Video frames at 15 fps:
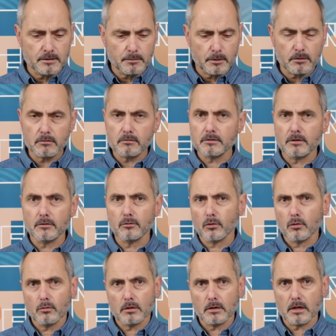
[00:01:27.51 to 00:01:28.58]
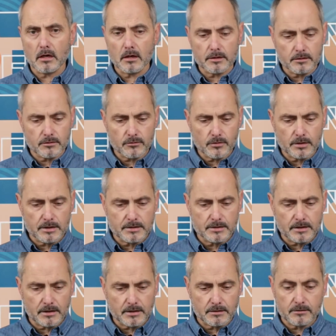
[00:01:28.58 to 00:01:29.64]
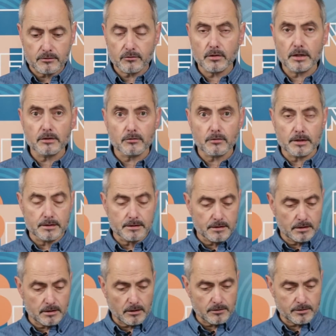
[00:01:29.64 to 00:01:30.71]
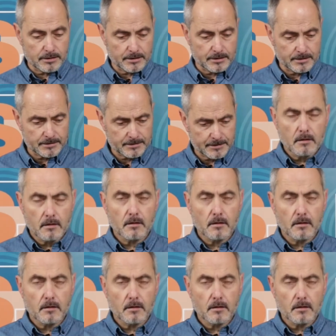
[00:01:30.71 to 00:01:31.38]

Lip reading: but also normal garden trees and street trees in our cities.